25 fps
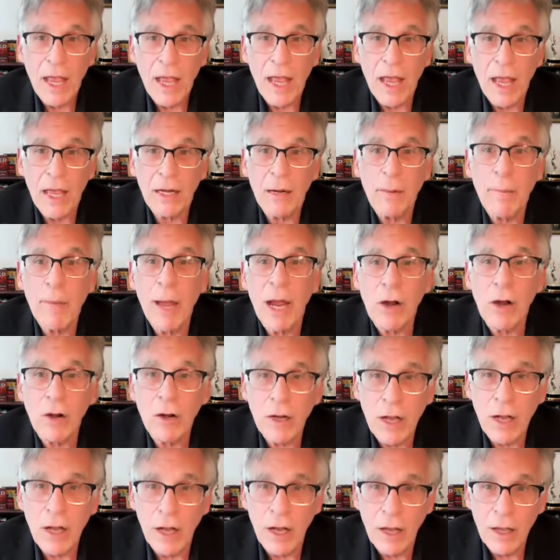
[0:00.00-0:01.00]
In
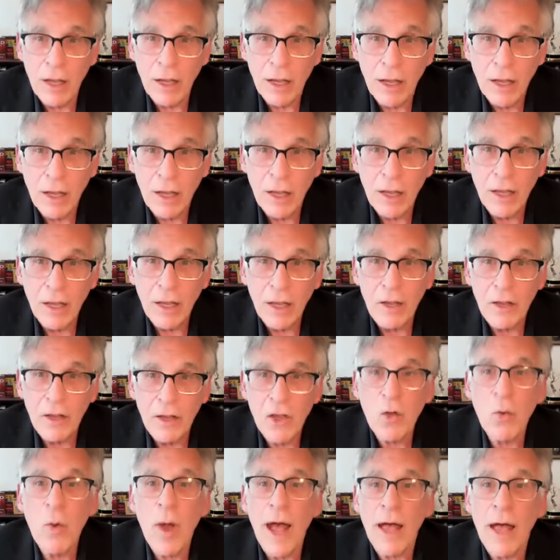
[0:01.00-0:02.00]
America,
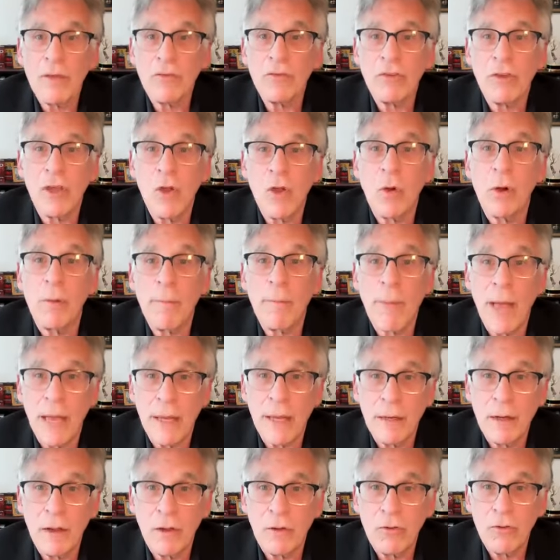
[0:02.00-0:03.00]
you ask your
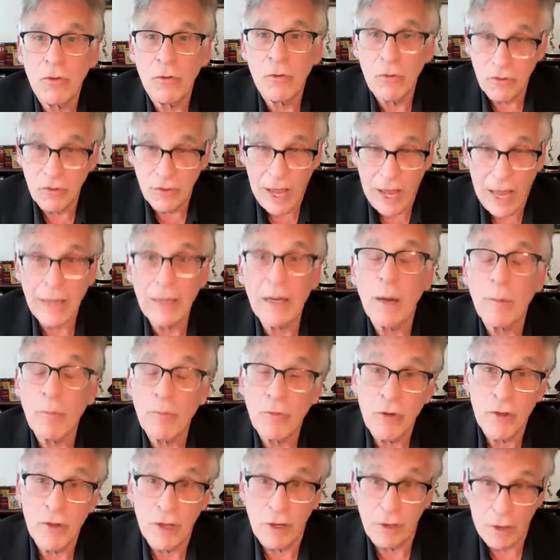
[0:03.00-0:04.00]
men to stand up
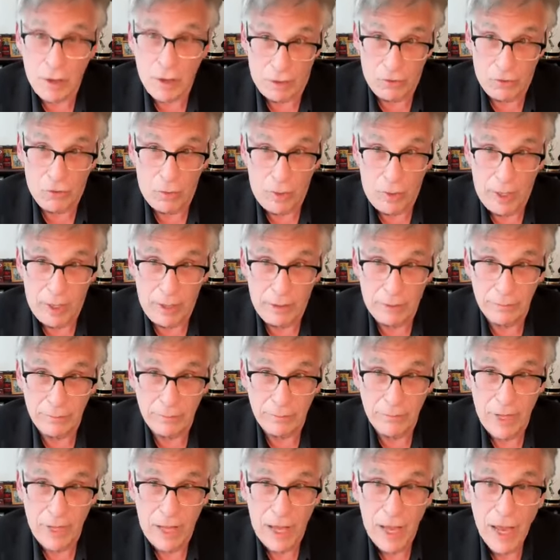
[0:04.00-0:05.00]
for their country.
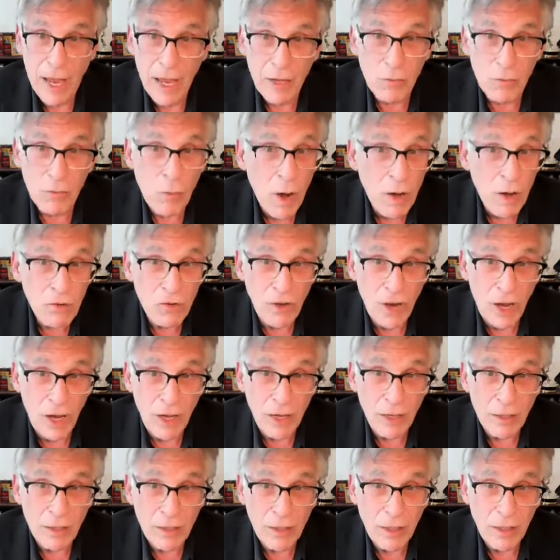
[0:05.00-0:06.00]
In
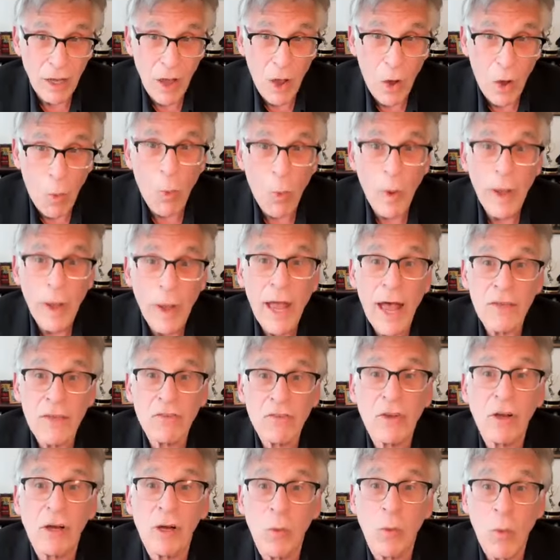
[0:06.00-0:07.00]
Russia, we
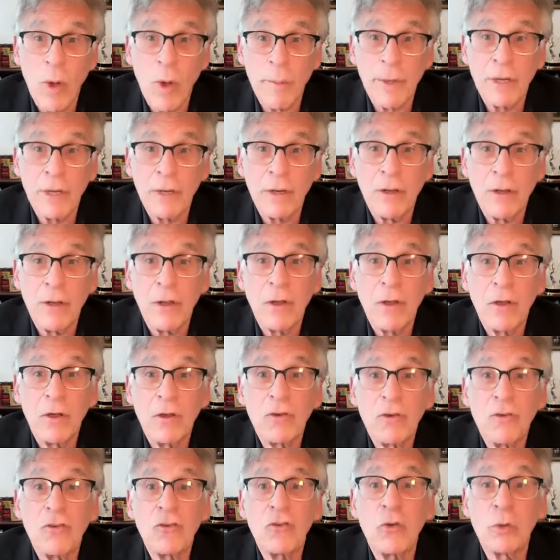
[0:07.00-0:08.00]
ask our women
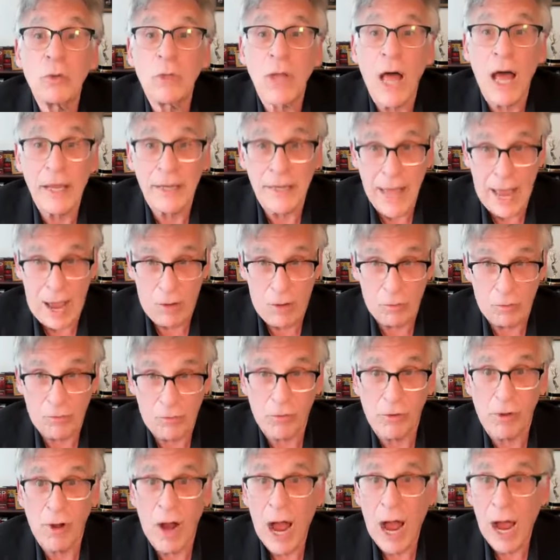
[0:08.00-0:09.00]
to lie down
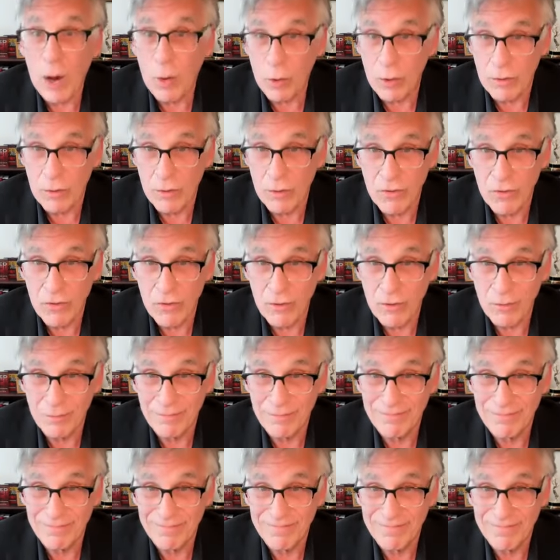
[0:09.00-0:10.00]
for hours.
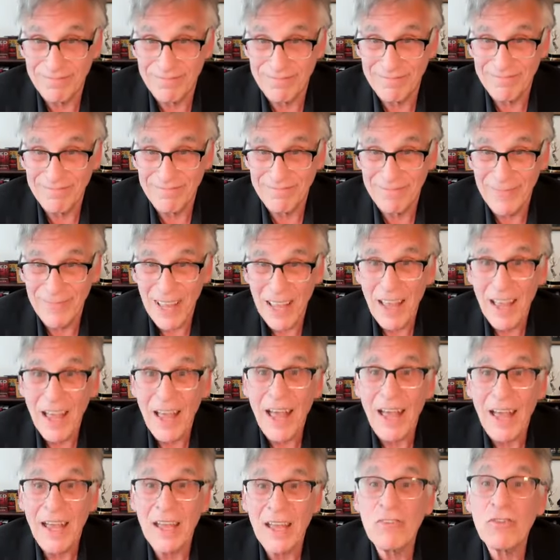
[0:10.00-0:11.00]

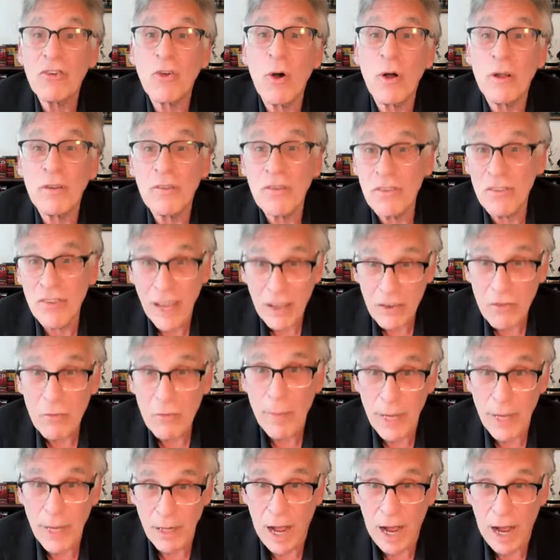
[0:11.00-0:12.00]
It's called
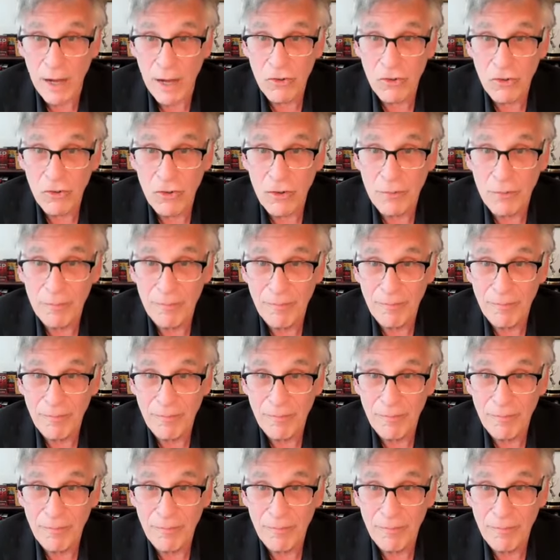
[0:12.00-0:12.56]
sexpionage.